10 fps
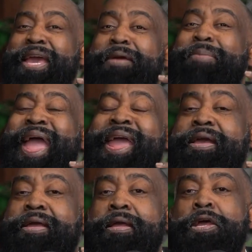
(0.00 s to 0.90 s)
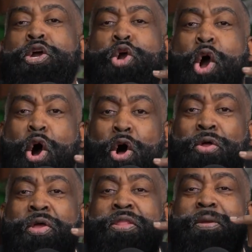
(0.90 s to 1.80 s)
Big bank.
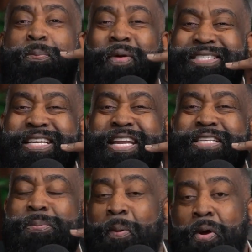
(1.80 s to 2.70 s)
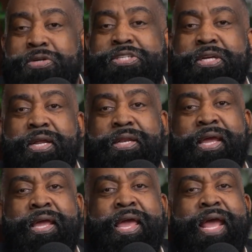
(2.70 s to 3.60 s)
Call the presidents
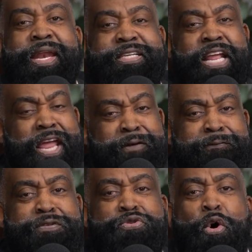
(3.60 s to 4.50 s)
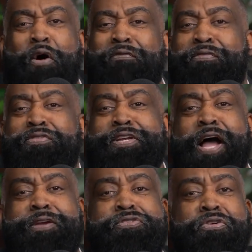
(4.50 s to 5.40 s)
personally. And they said, if you offer
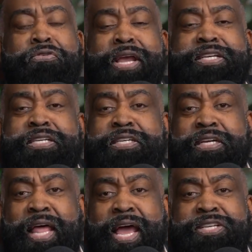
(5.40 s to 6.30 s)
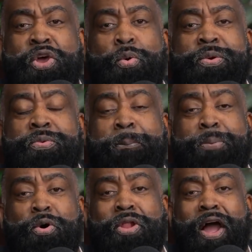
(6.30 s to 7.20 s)
Dr. Grayson's class, we will
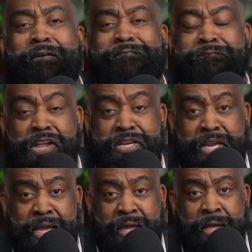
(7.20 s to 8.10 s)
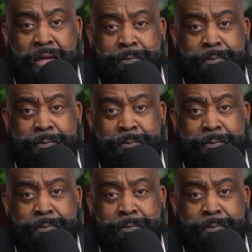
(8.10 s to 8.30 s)
pull our funding.